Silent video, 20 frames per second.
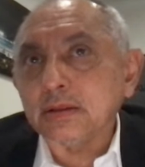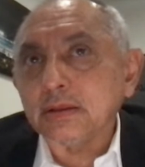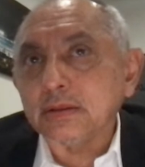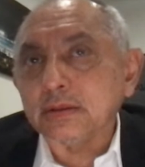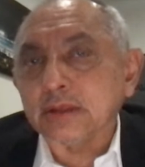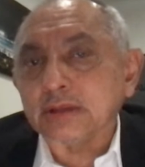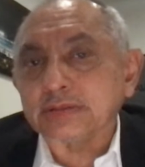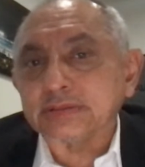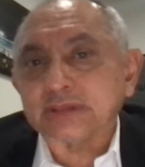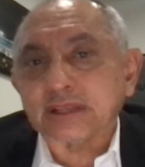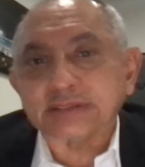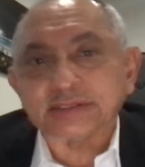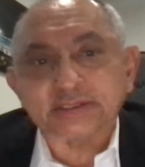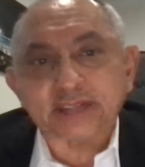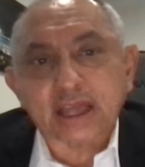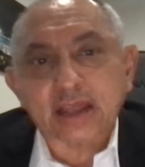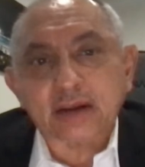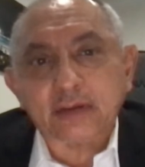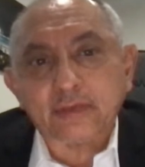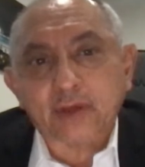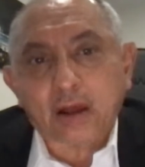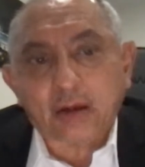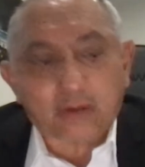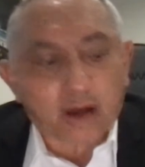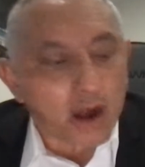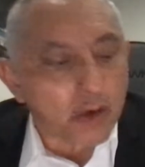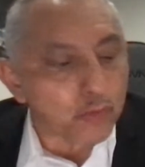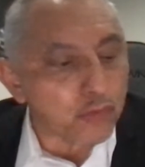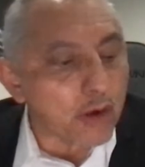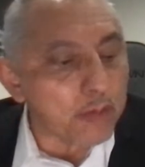the state of
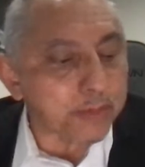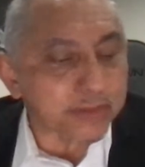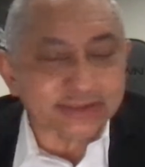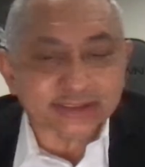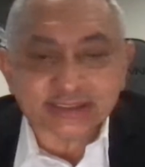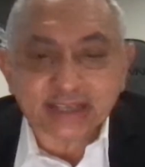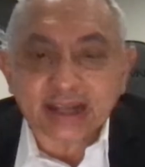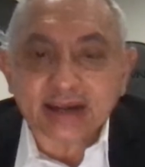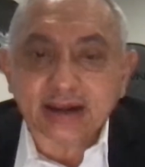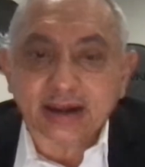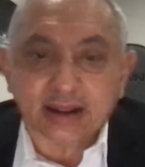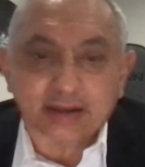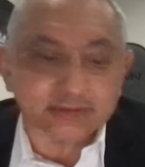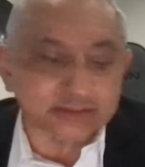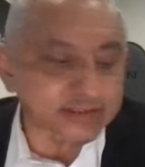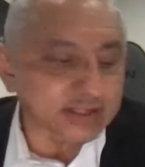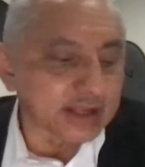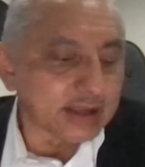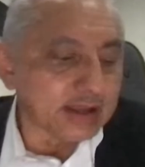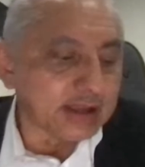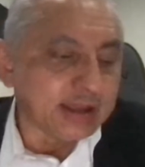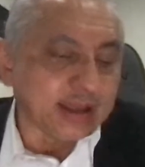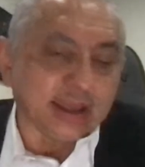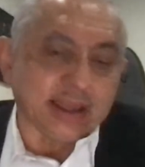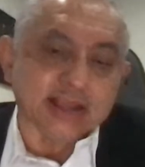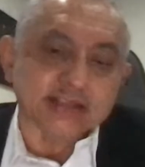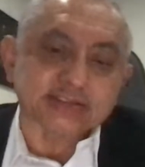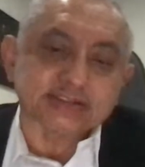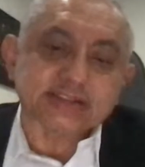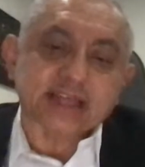our representatives,
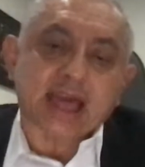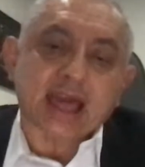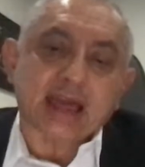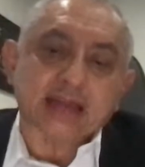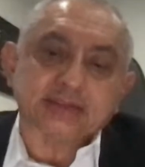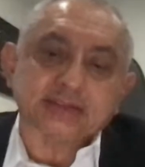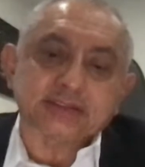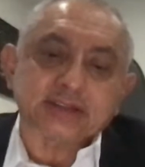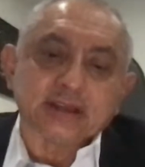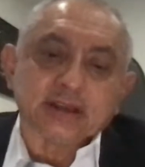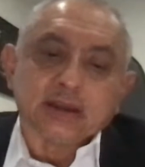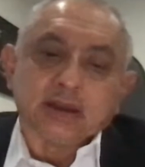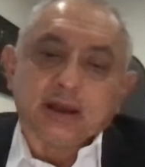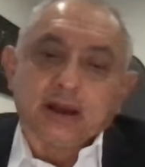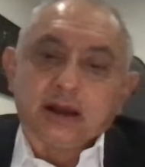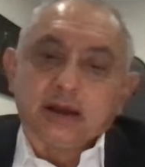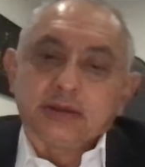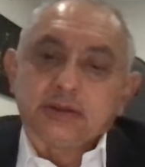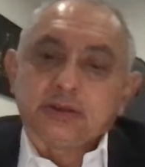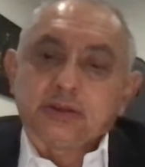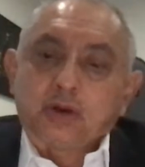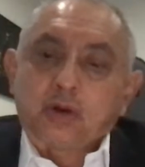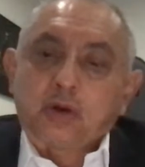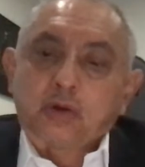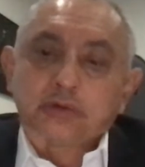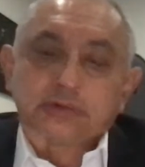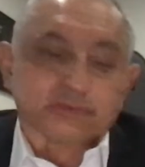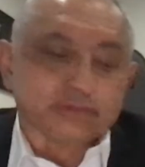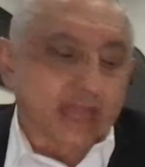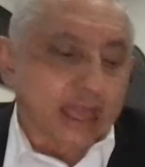is that
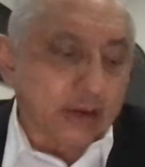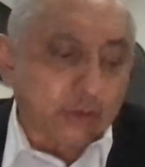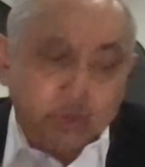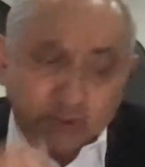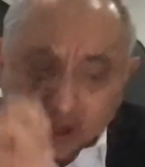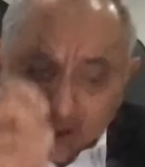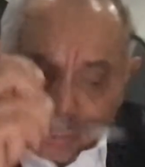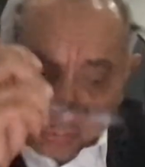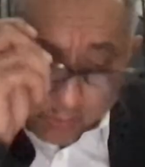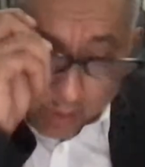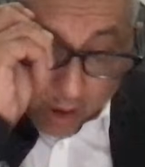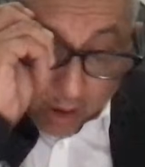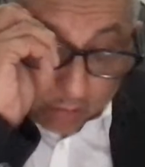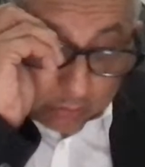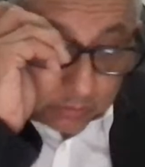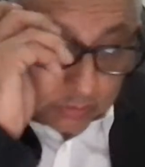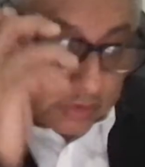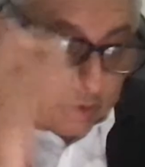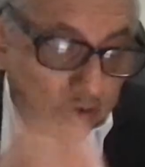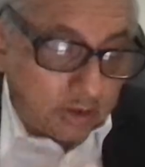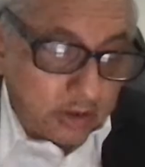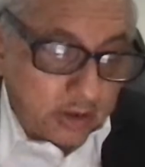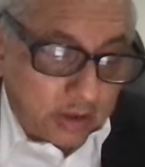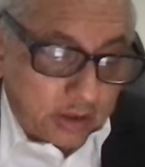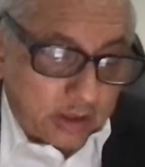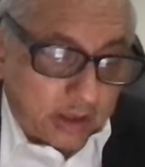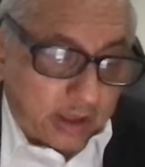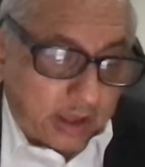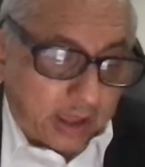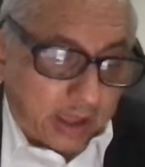they don't get around.
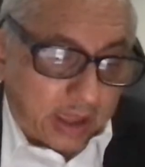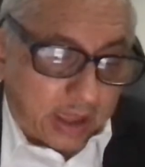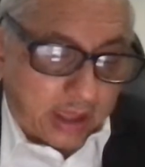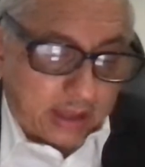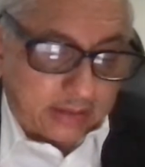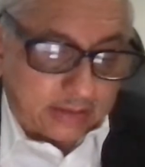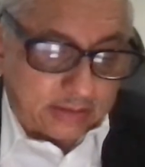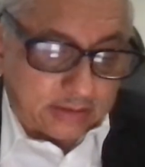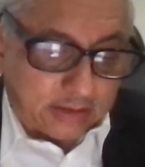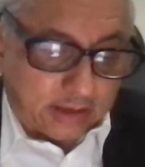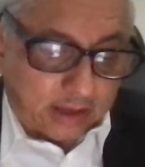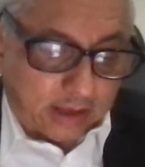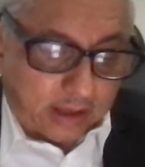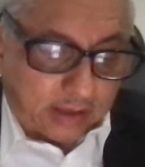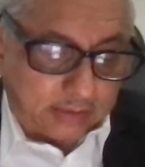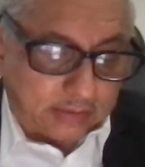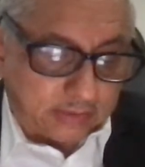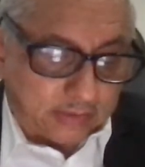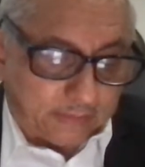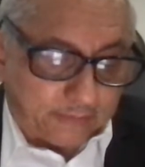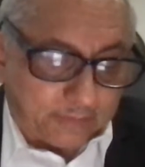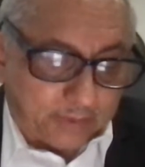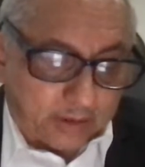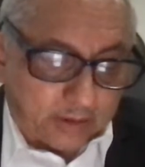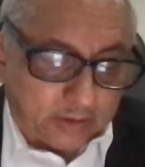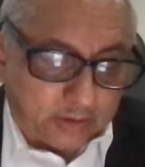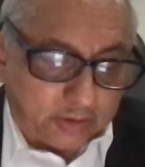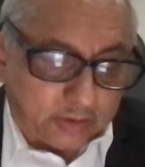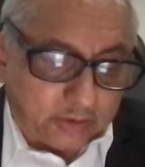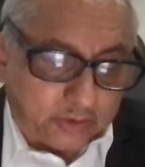And
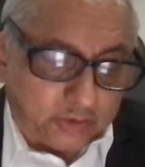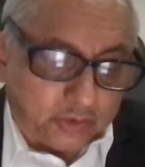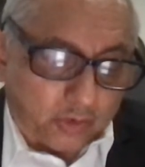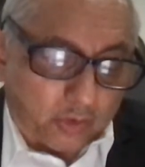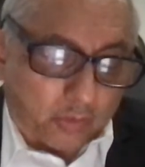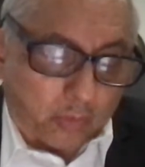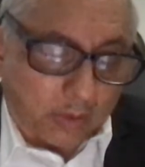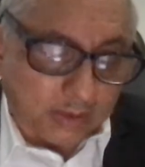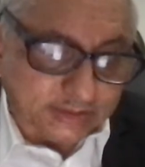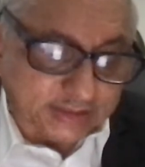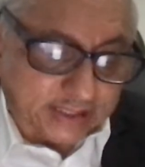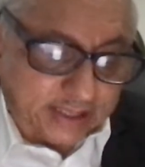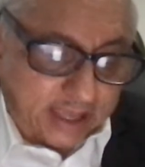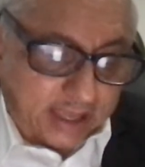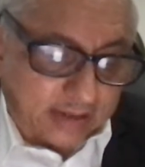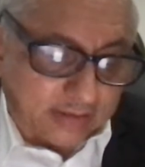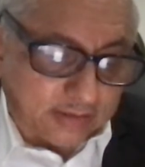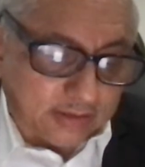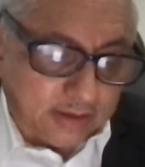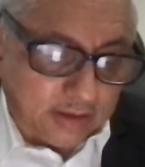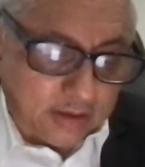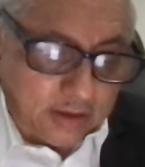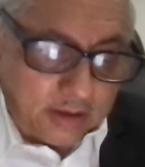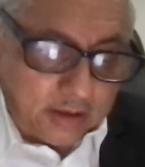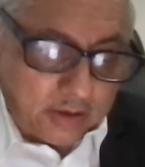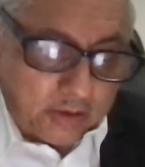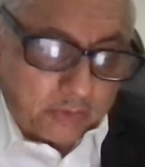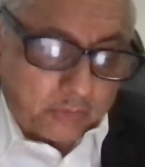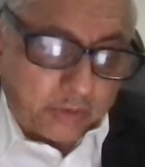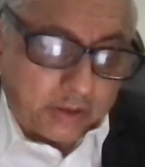once again,
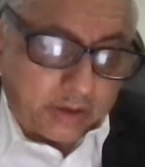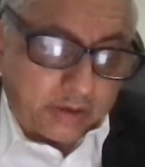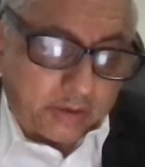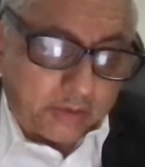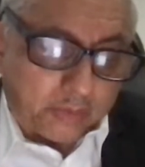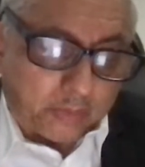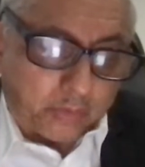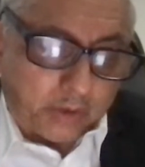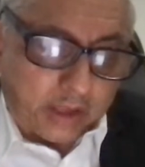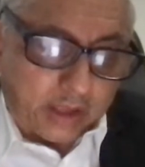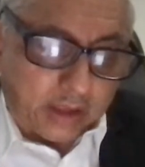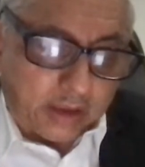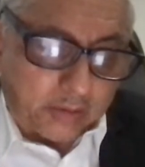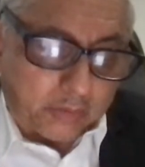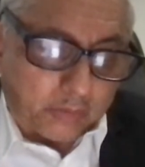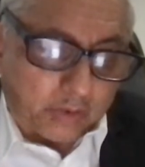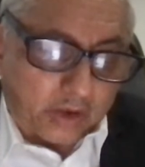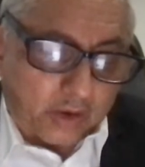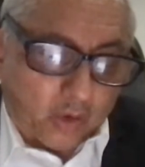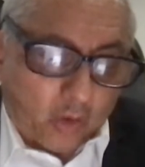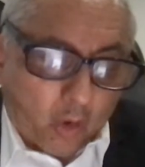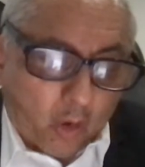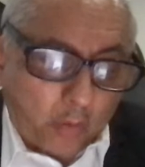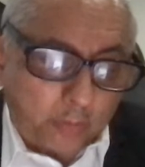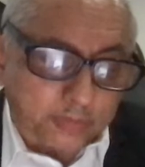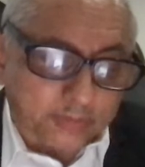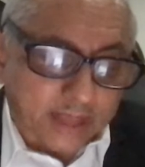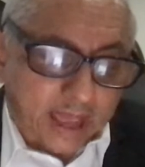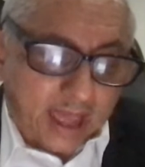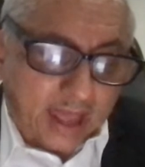we
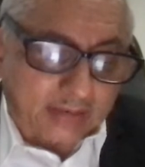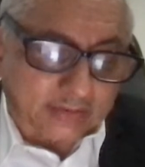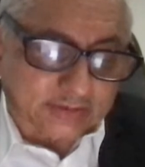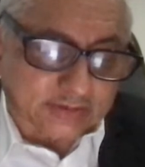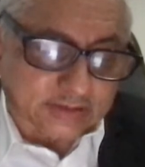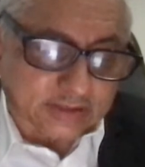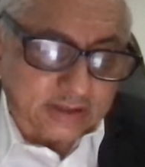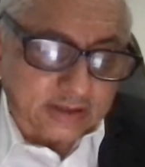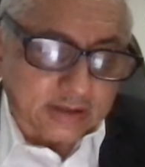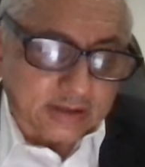hope that